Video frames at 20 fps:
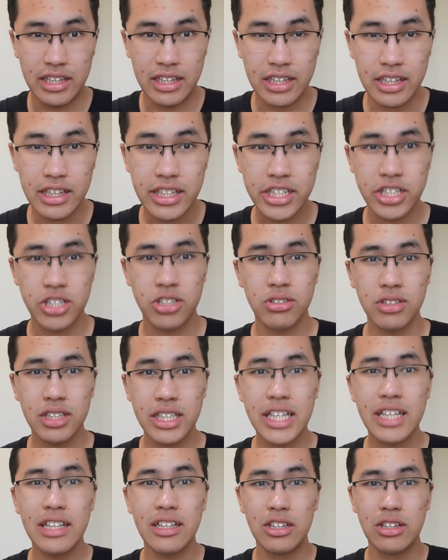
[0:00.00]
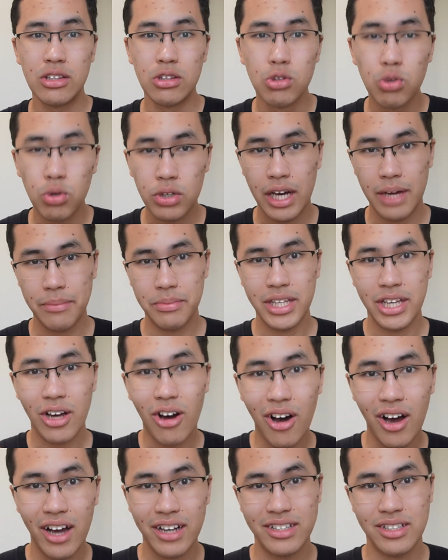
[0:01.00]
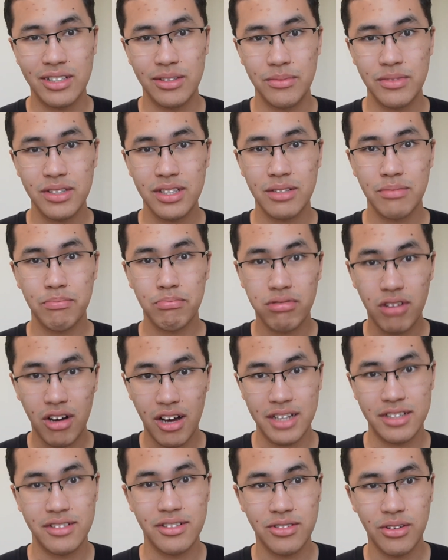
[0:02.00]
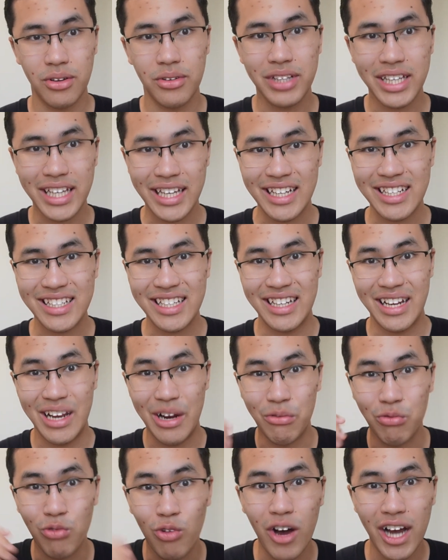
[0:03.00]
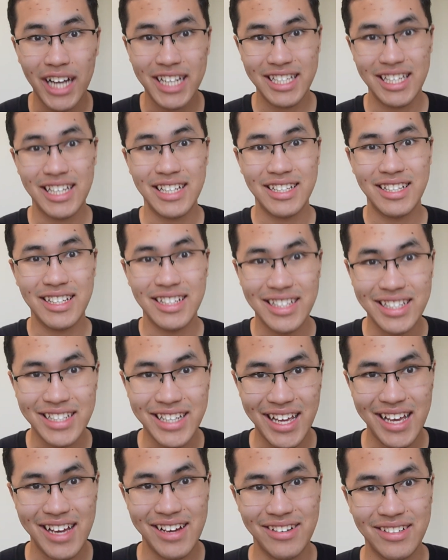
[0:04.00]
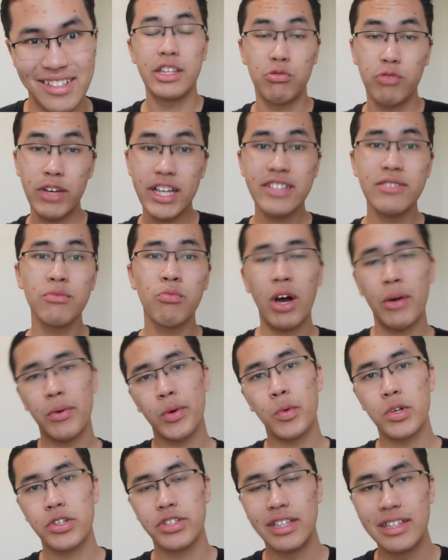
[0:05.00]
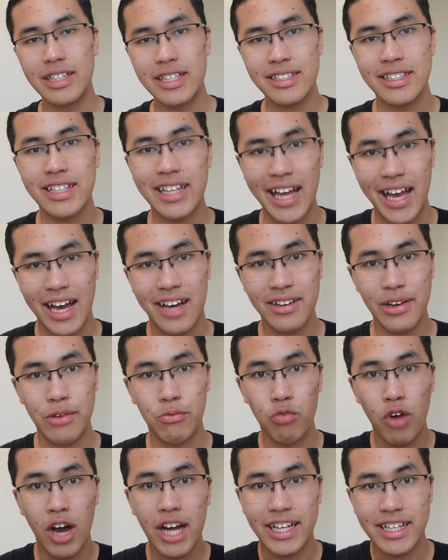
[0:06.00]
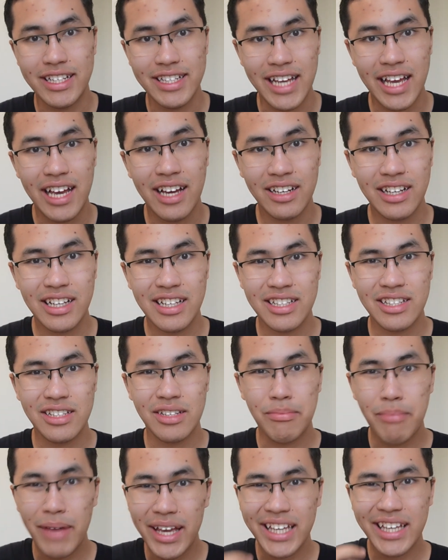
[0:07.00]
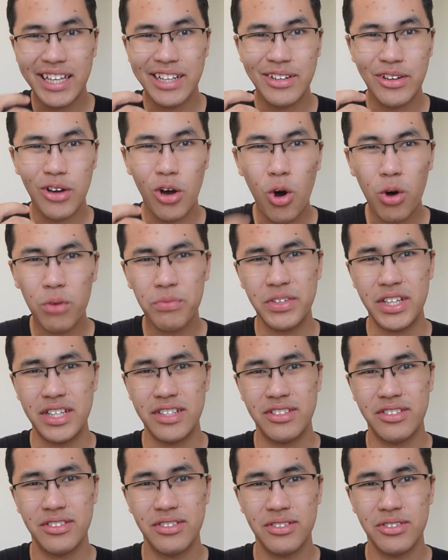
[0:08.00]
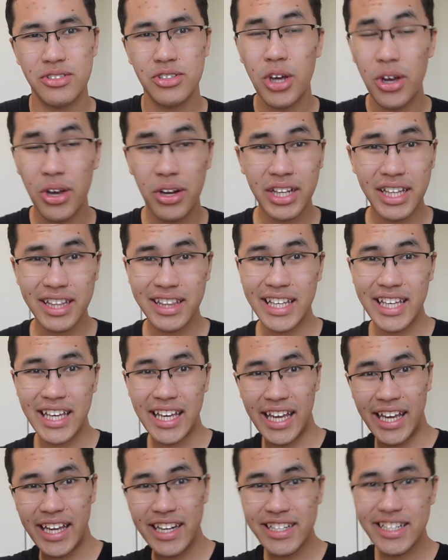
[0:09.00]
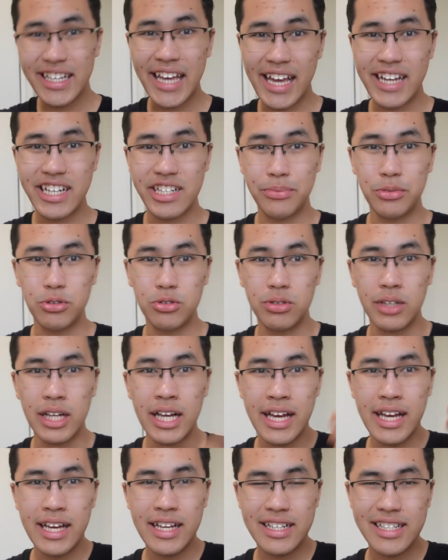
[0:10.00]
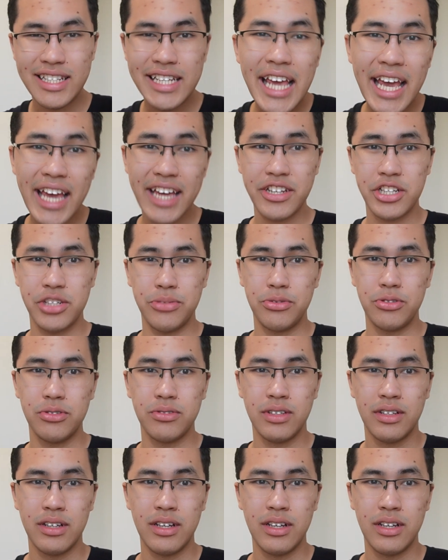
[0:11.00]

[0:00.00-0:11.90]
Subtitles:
Literally look up the items, prices on the internet and write it down. The reason why we want to list it out and write it down is to make it obvious, turning the intangible tangible.